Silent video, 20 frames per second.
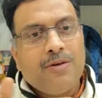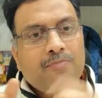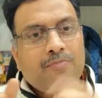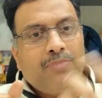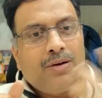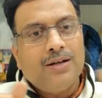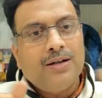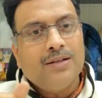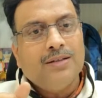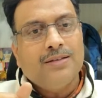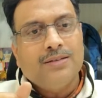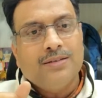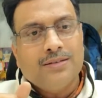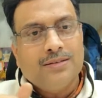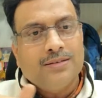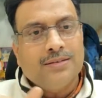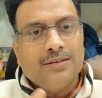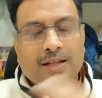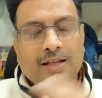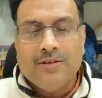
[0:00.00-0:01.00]
of birth,
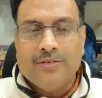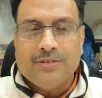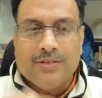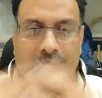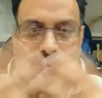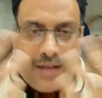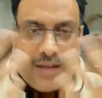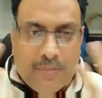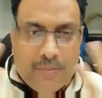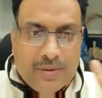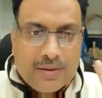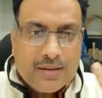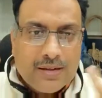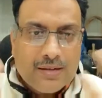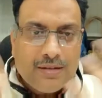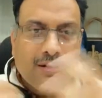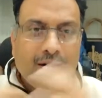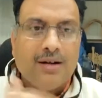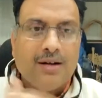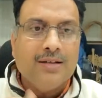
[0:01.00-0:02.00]
these umbilical
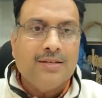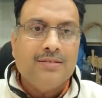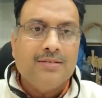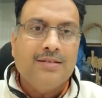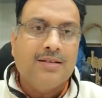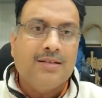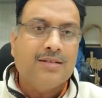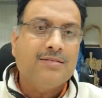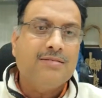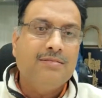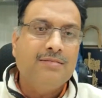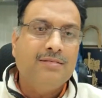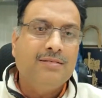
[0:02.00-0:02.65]
cord is just,